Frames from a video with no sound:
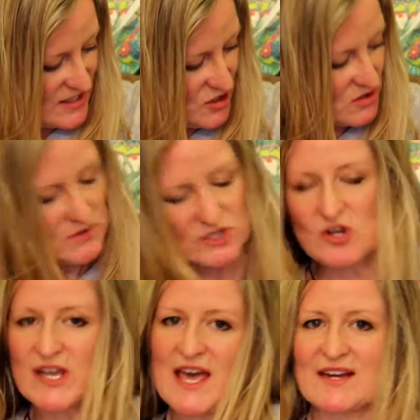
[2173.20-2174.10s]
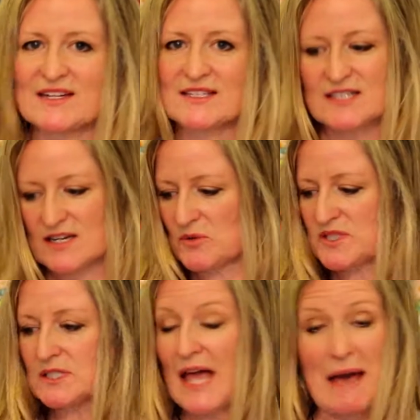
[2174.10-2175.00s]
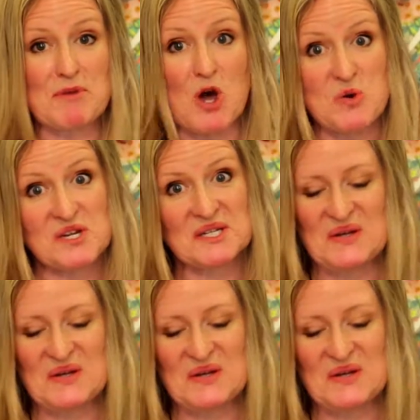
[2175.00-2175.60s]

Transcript: took one look at it and said it was a lab coat.